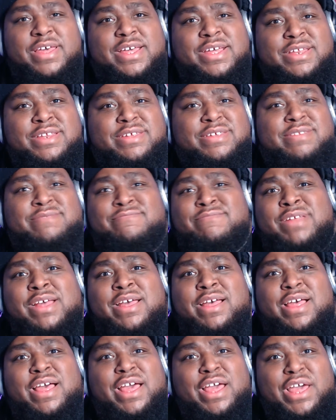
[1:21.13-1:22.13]
can just
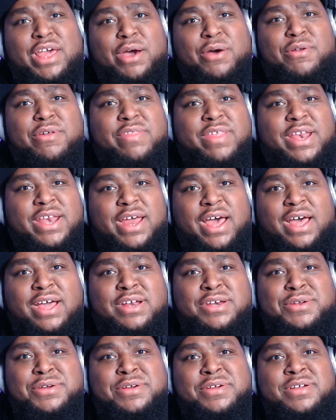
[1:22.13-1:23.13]
go to the
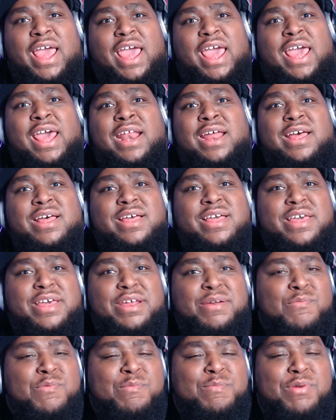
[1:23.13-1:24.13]
doctor and get
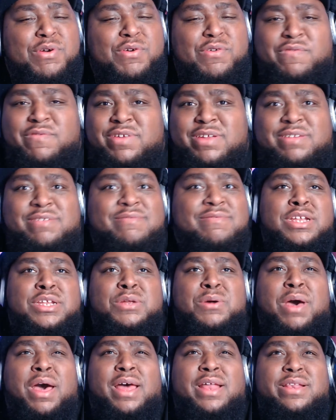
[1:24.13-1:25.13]
them removed.
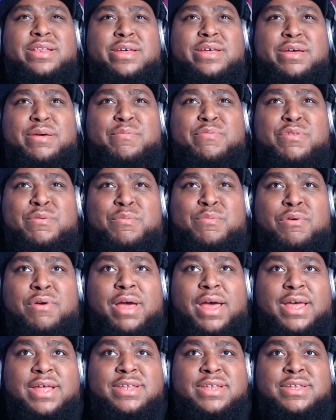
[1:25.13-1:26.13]
So I look up the
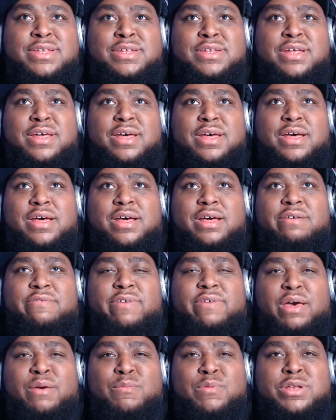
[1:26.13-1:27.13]
price of
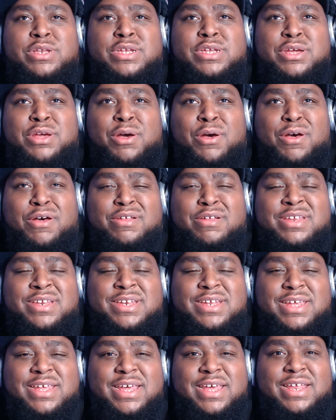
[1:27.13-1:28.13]
how much it costs
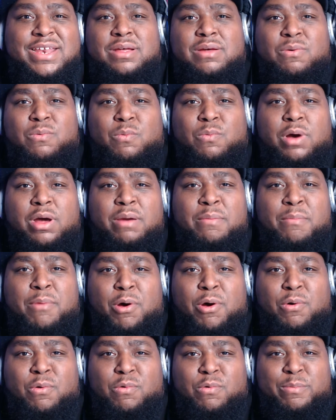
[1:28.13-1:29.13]
to get one
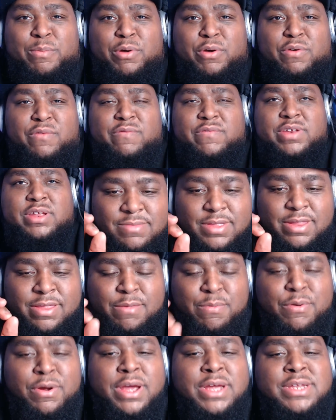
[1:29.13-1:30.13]
mole removed.
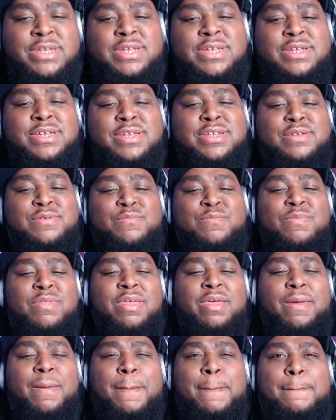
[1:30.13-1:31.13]
The price is
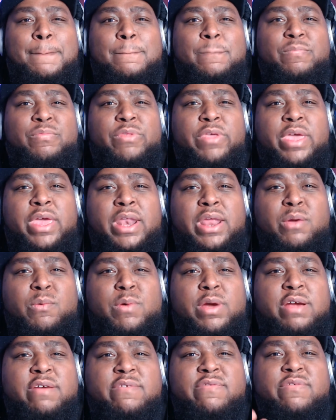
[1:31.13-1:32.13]

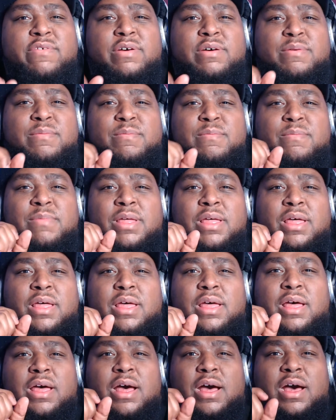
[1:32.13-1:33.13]
anywhere from
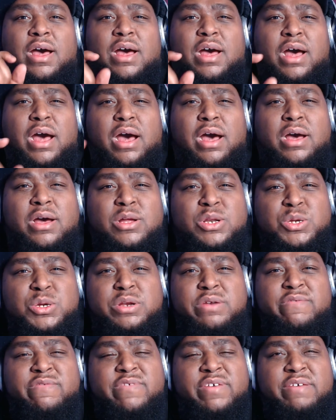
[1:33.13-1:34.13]

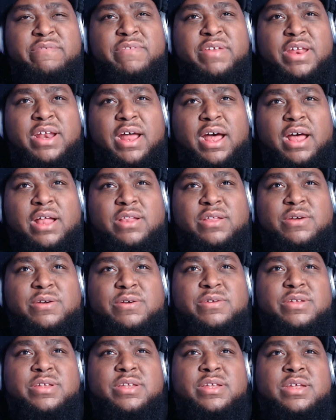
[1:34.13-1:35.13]

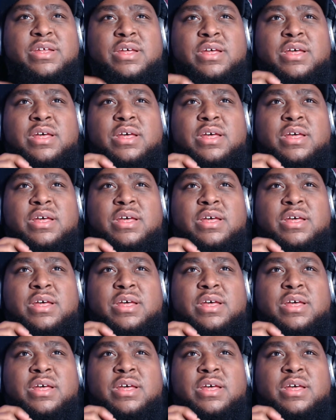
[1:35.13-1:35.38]
$150